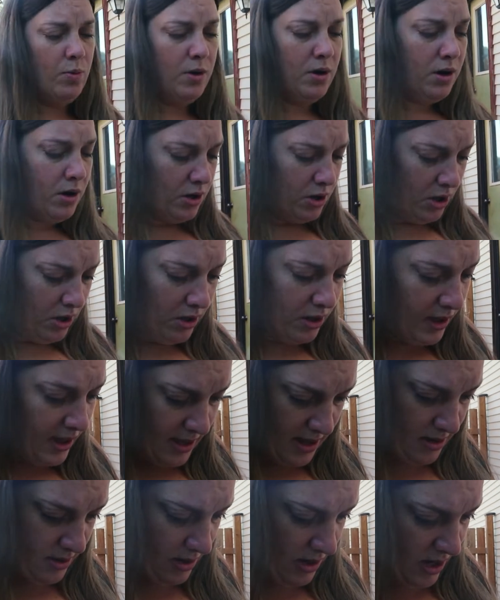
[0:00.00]
We're
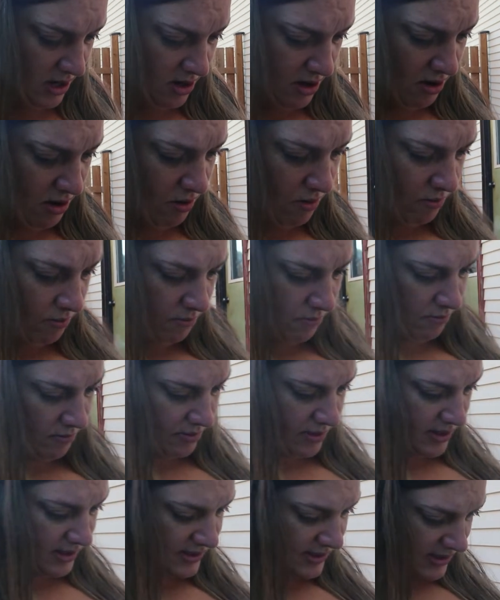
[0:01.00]
cooking, you know?
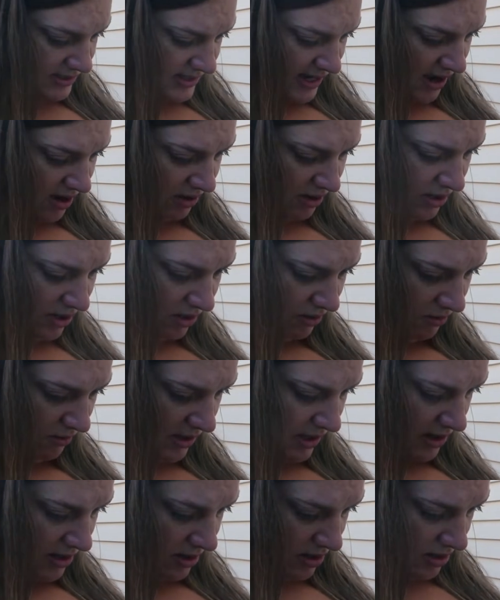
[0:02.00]
This is how you do
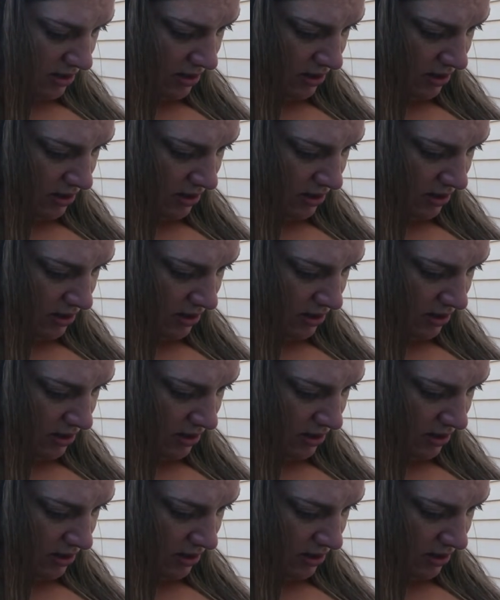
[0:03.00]
it.